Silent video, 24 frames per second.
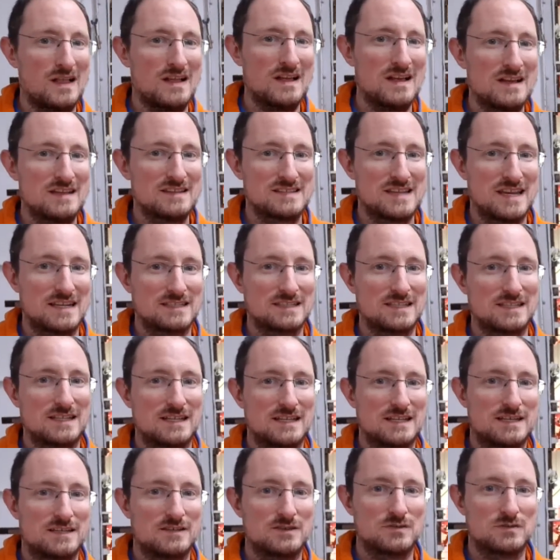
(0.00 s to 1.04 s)
technically
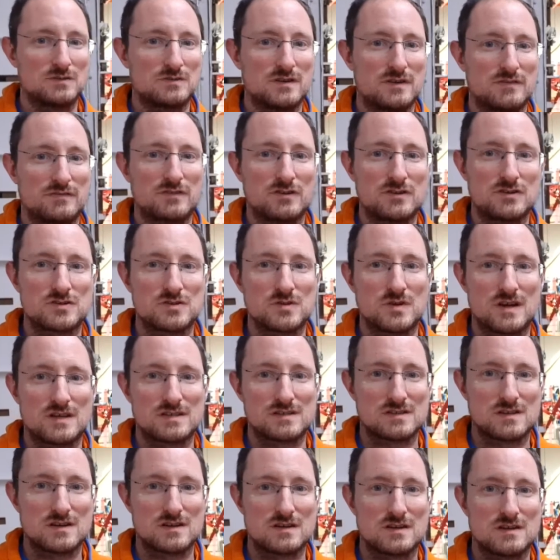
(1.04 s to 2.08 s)
you refer to as
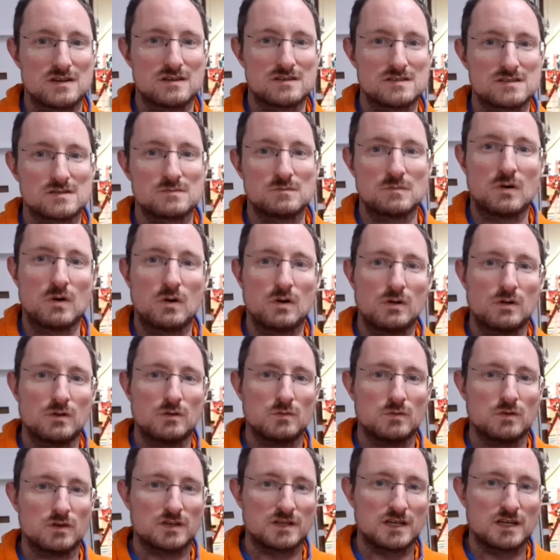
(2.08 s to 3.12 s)
a small
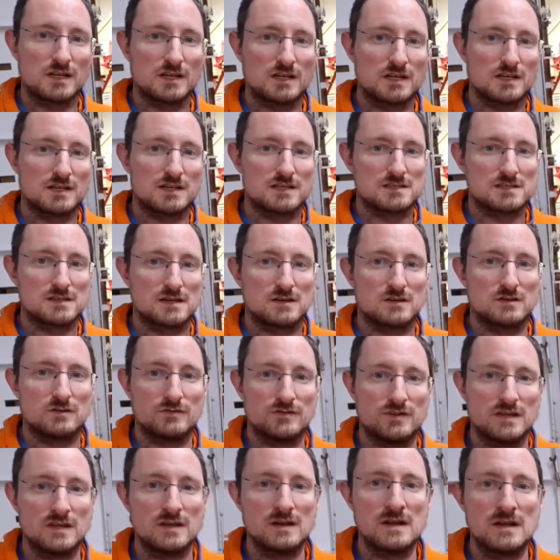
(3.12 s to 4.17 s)
working class
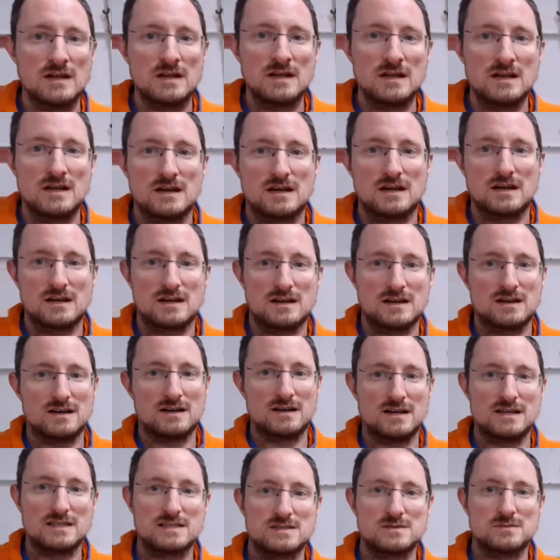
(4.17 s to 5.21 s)
ROV.
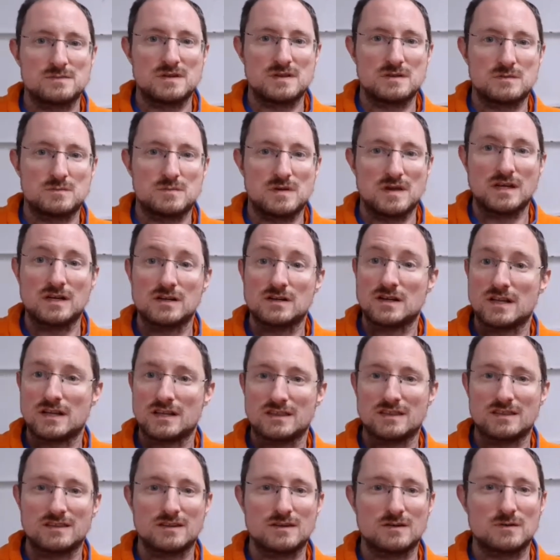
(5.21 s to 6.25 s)
It's a bit bigger
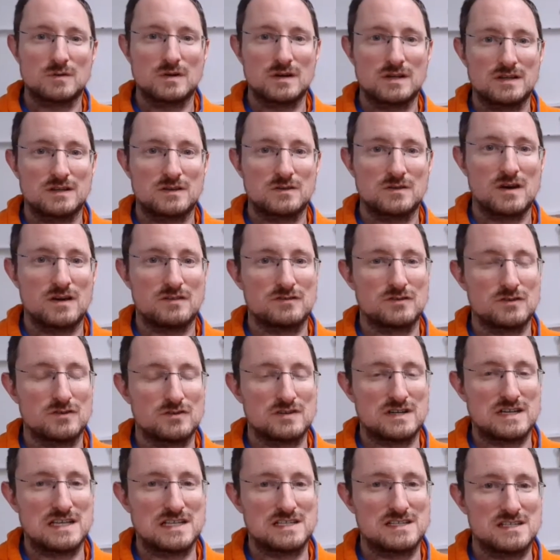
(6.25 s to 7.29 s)
than the one you have
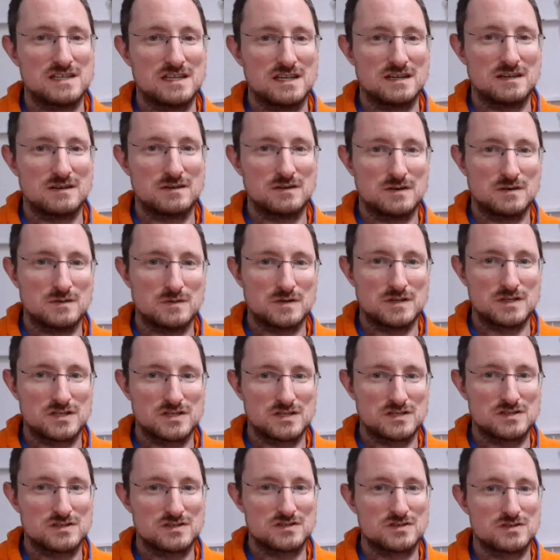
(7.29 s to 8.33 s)
already seen, which
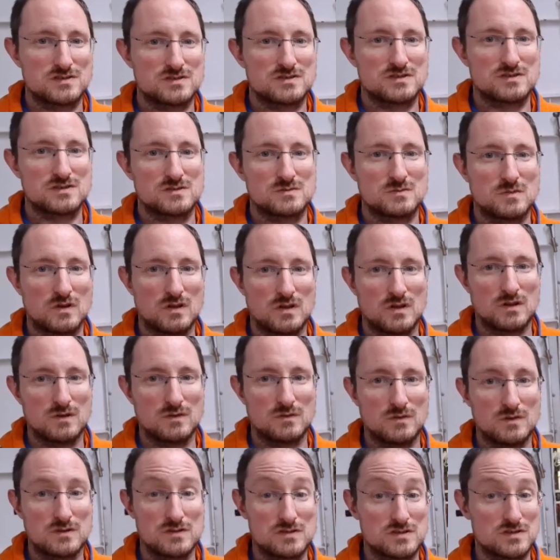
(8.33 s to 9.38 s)
is just a small
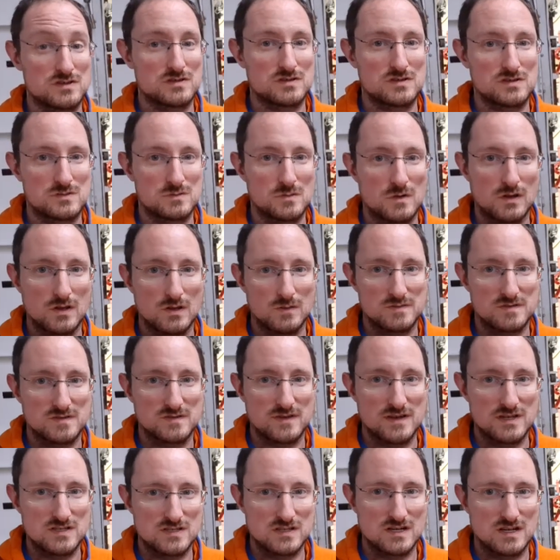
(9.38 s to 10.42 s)

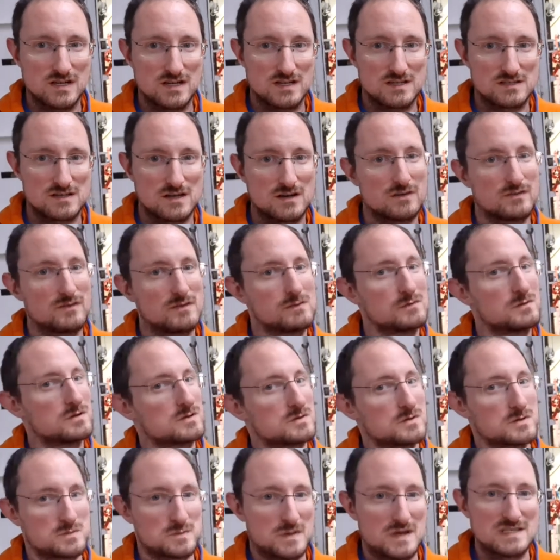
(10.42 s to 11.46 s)
observation class ROV, which was
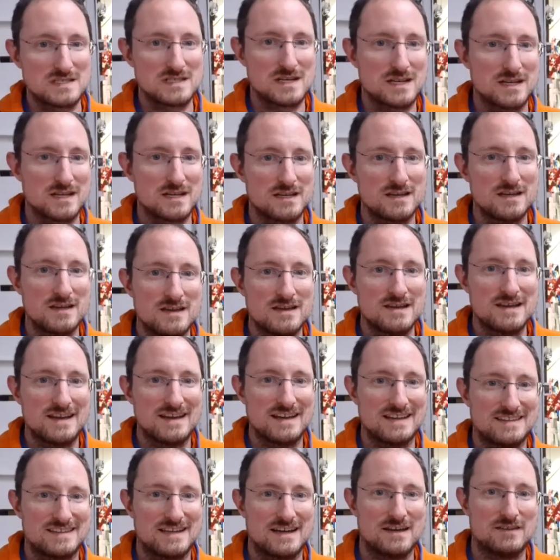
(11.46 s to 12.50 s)
basically a
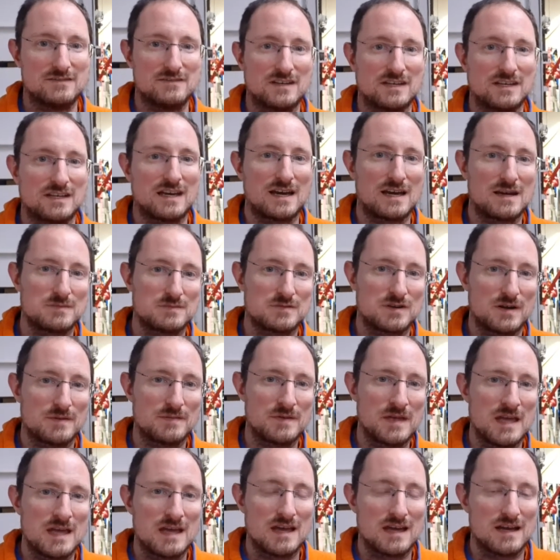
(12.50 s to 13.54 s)
diving camera.
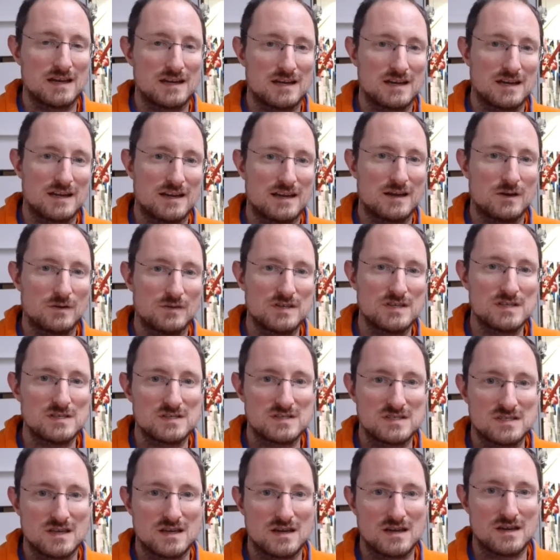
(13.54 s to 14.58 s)
Now this
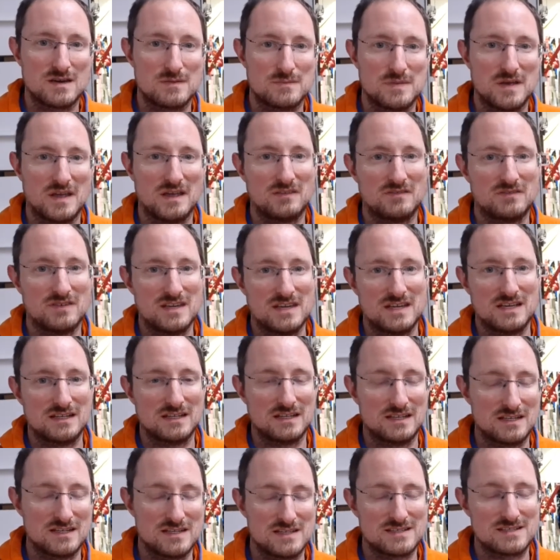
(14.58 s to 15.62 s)
big vehicle
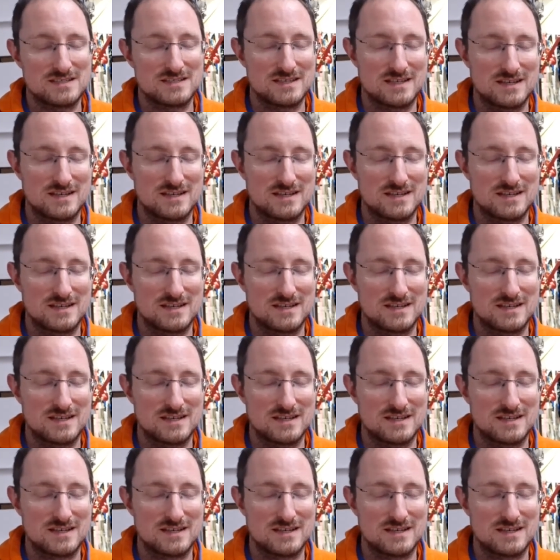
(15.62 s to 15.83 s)
is